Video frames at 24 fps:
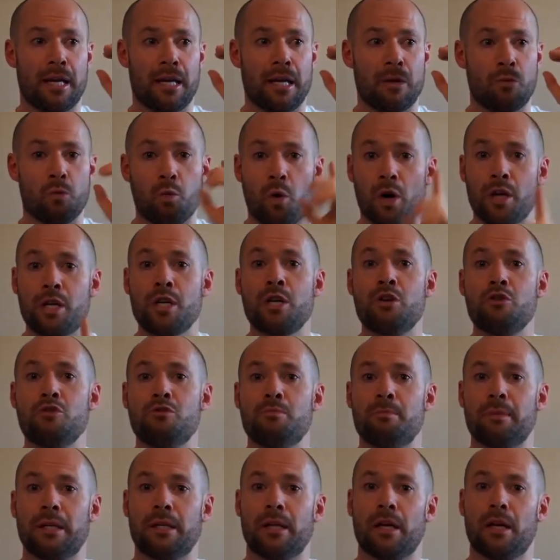in one
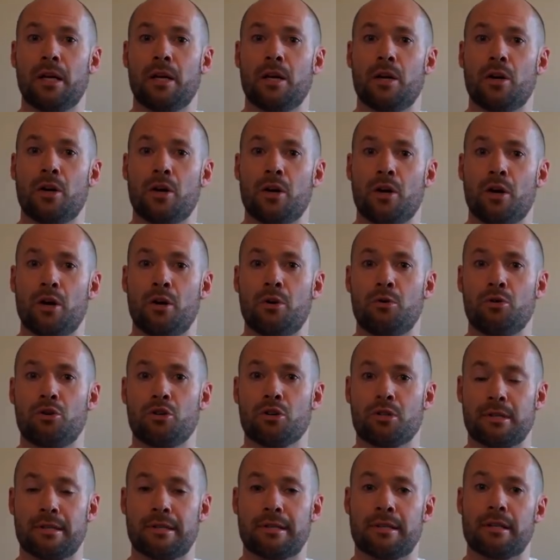human who
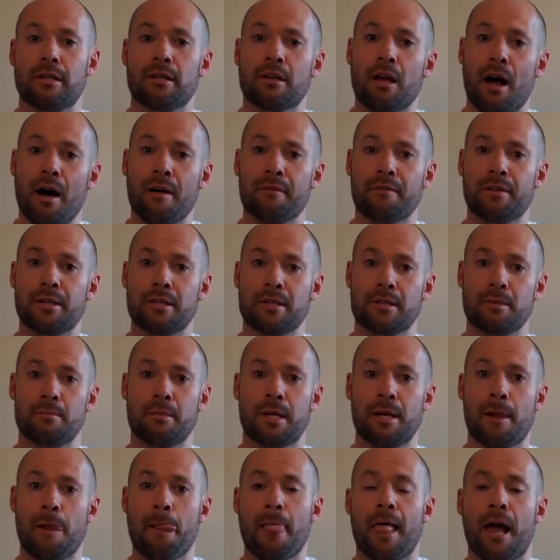just instilled confidence in
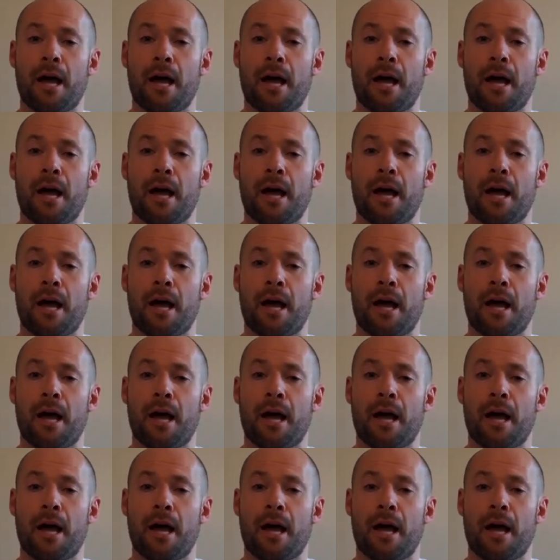me.